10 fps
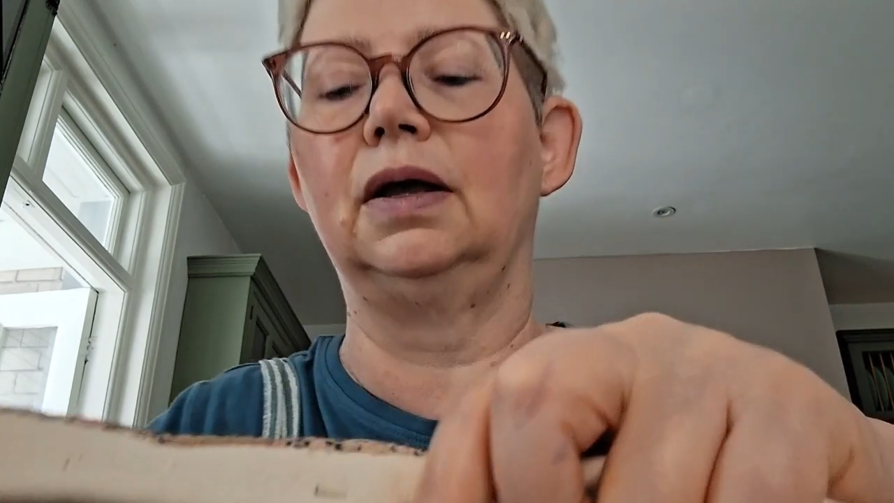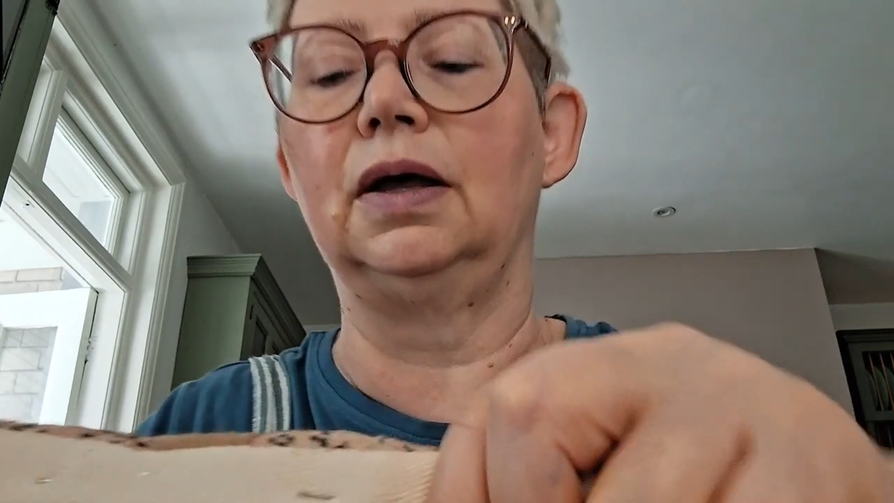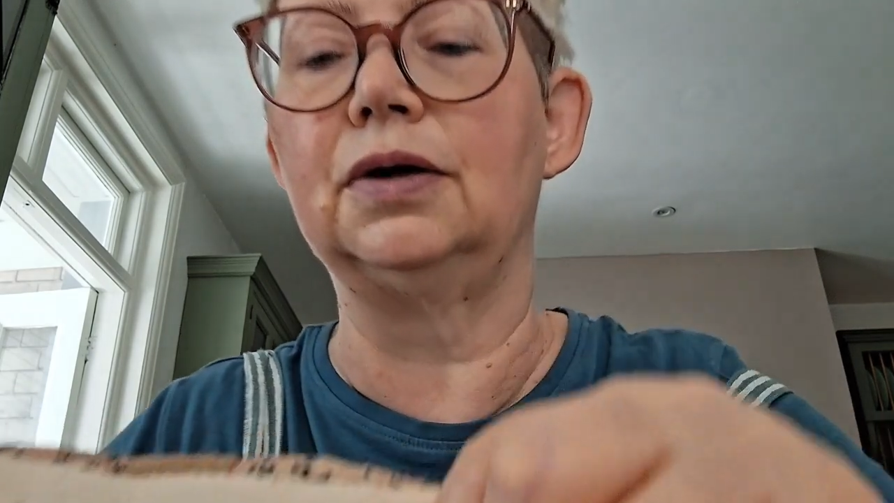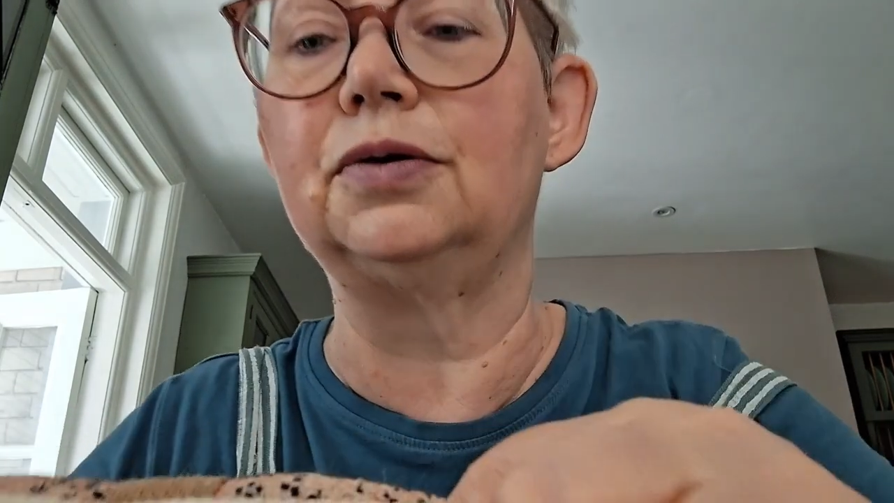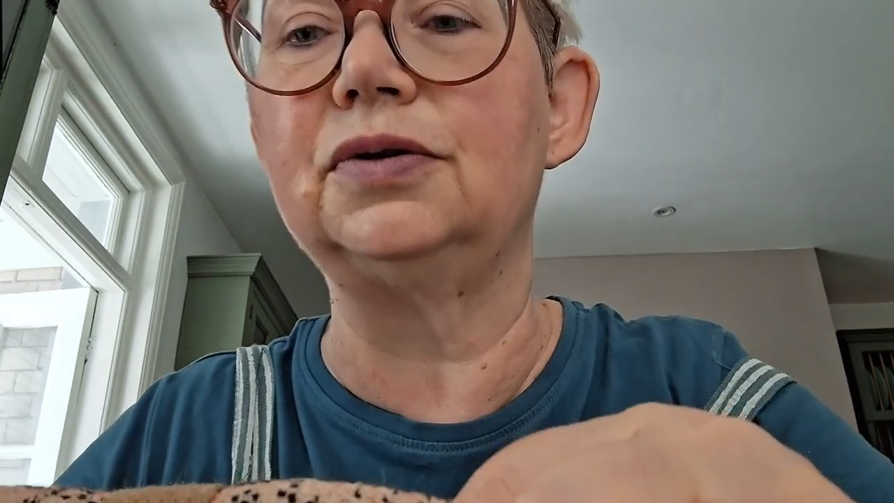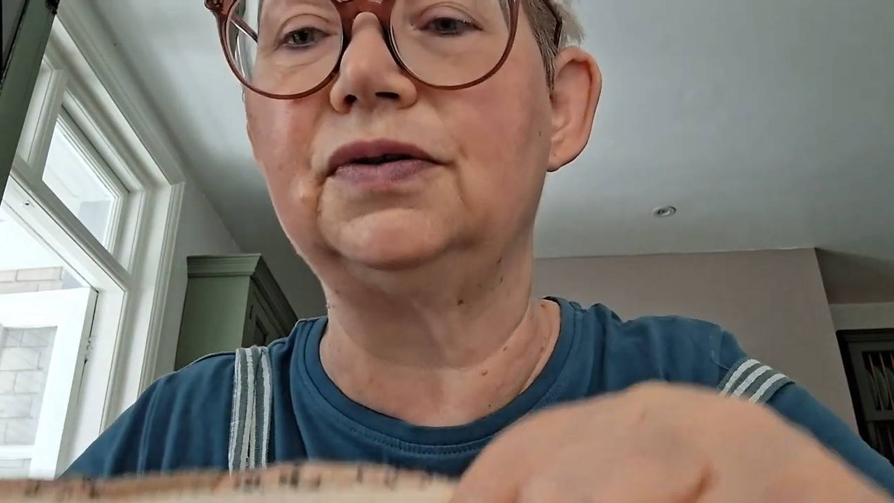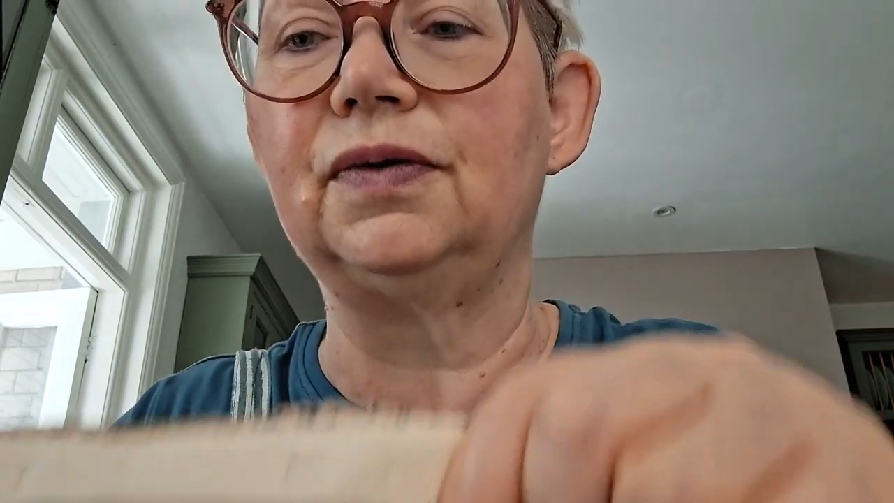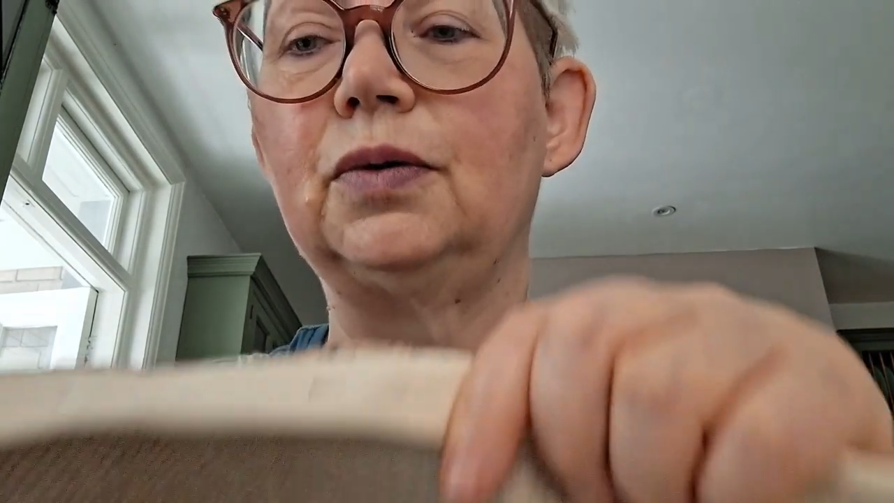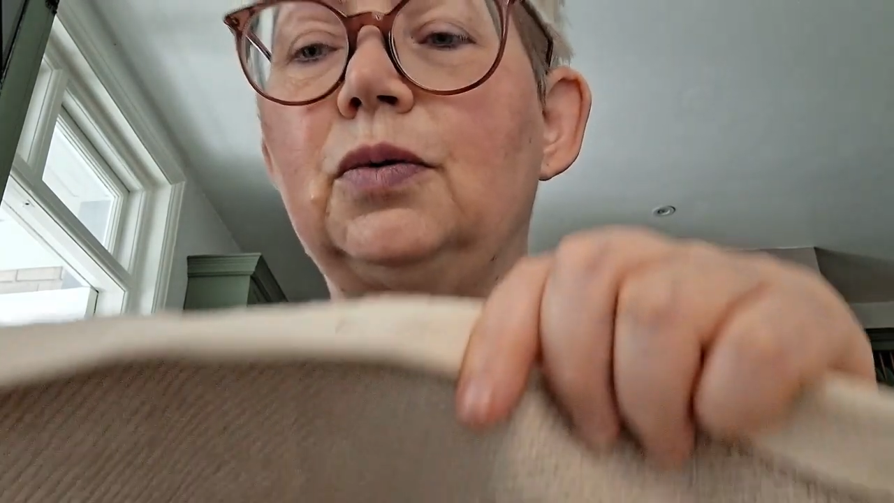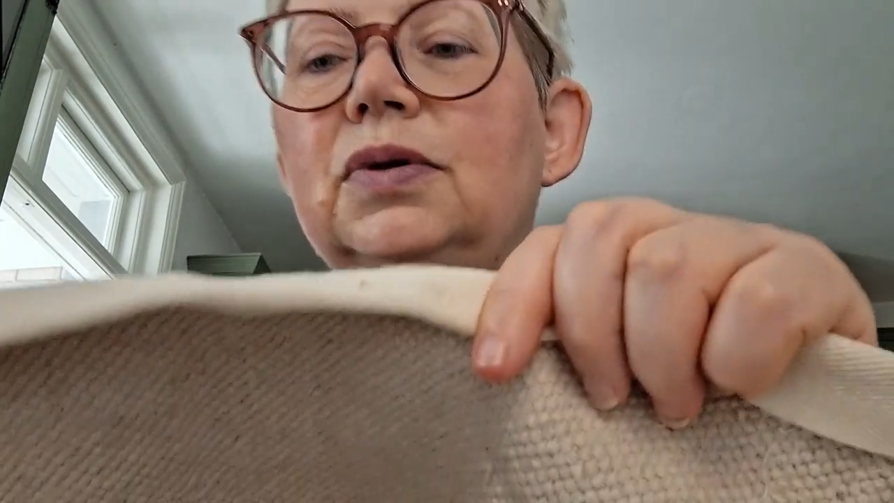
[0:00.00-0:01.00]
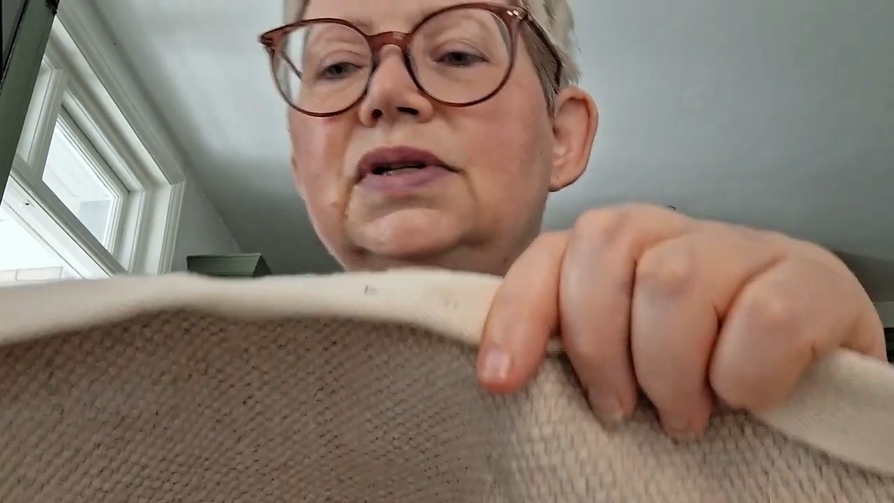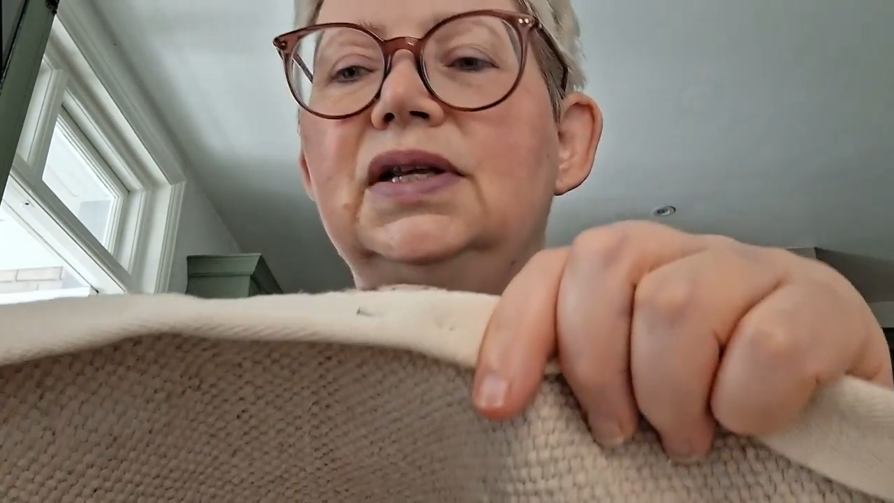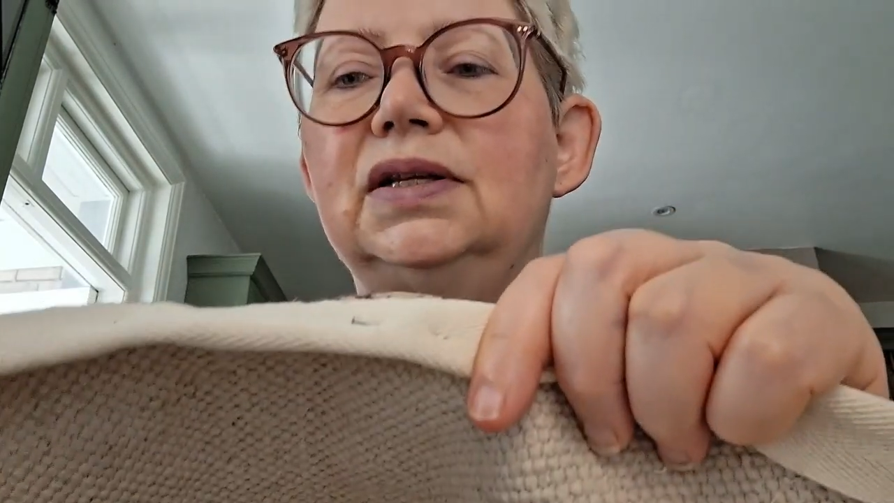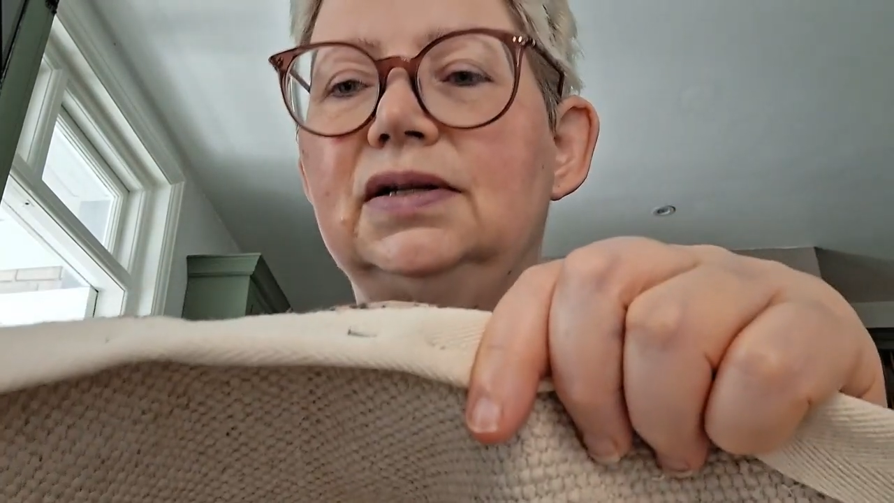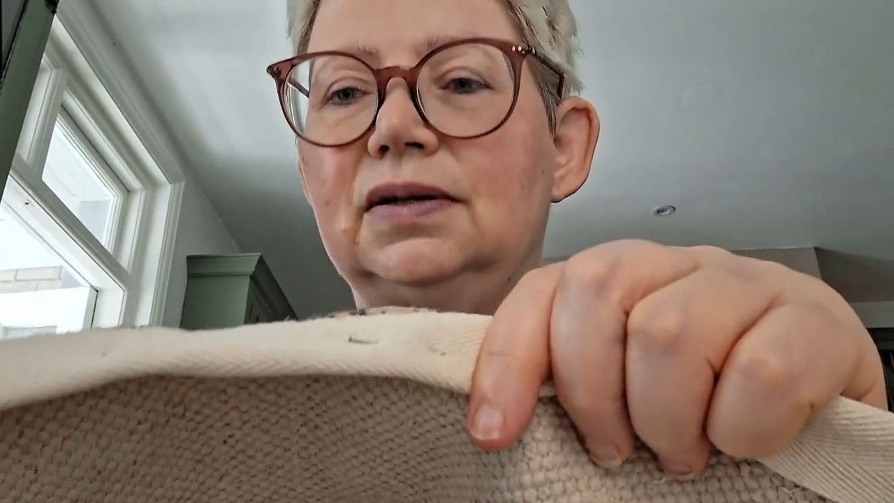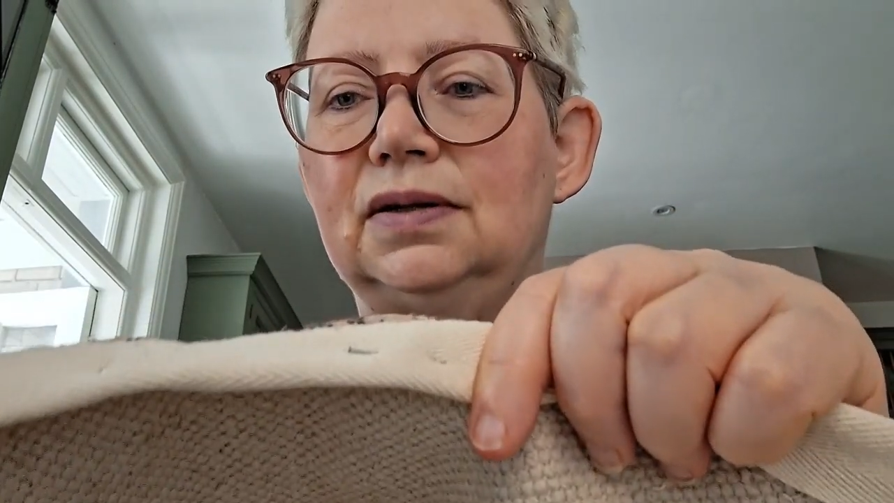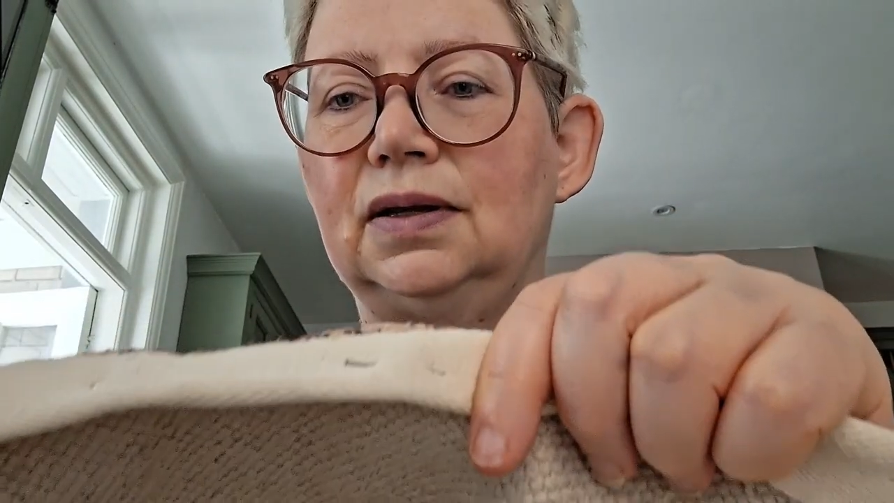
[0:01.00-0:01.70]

I could, if I wanted,